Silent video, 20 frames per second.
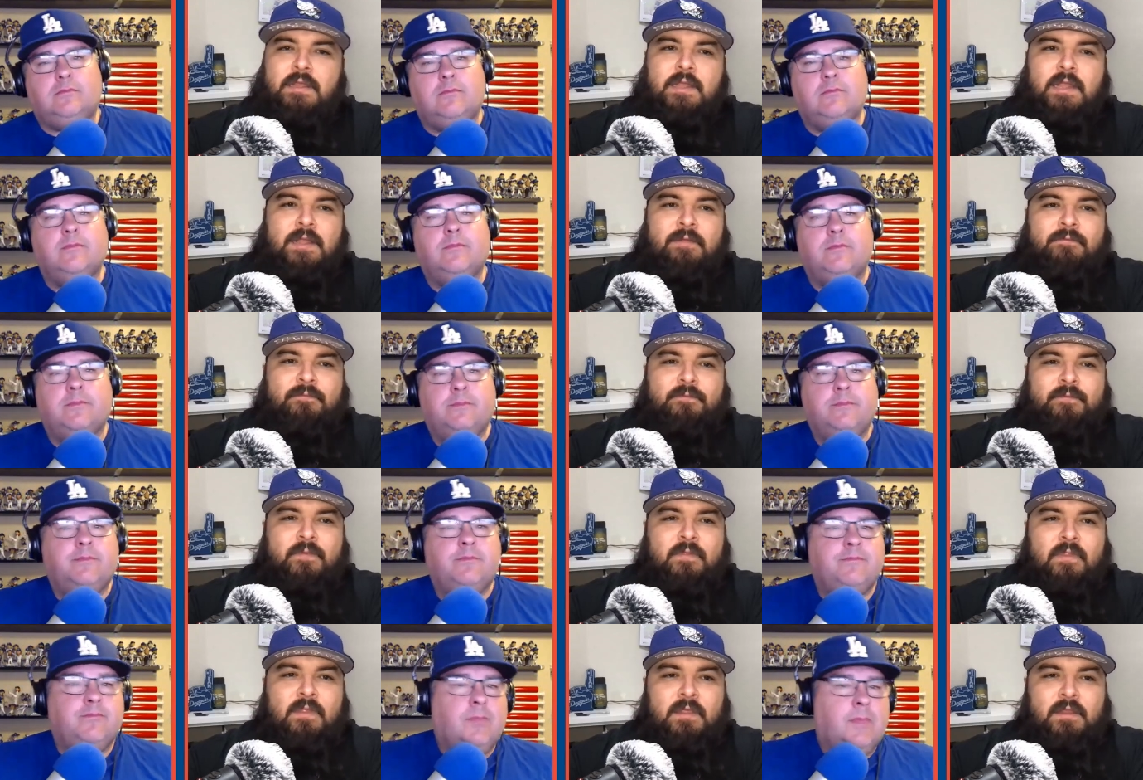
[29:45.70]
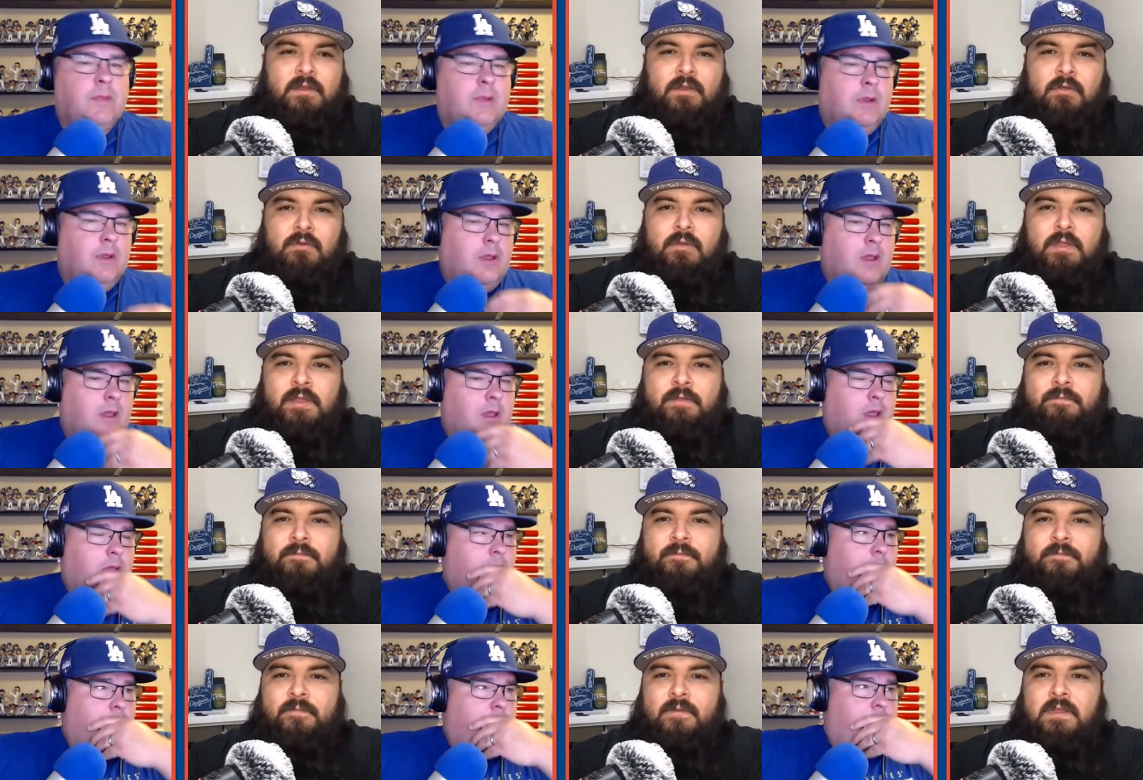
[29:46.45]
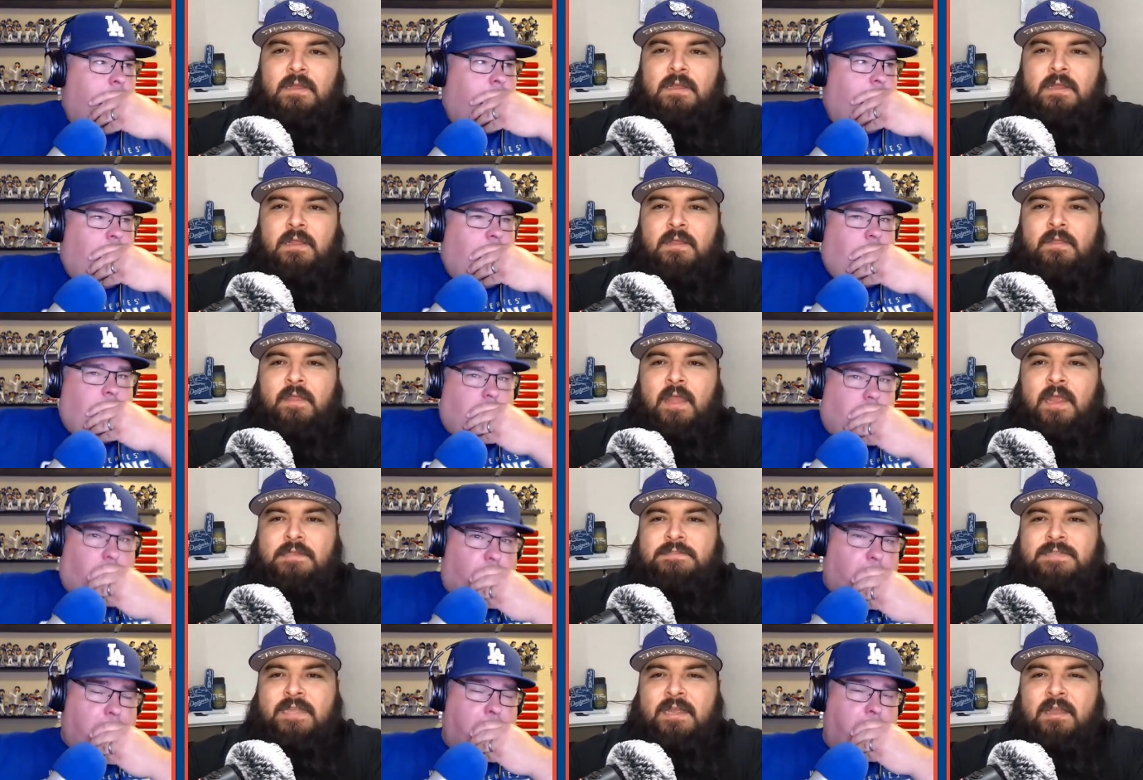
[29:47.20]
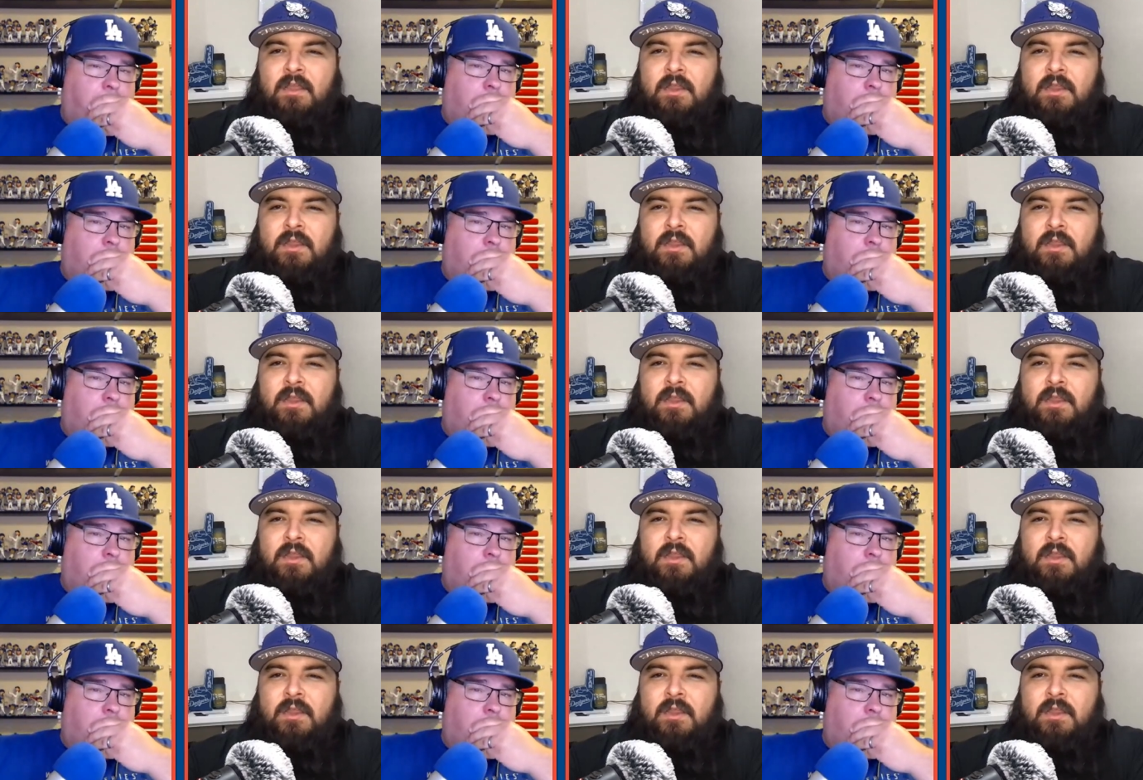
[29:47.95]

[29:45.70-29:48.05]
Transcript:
Speaker 1: If you know if they say,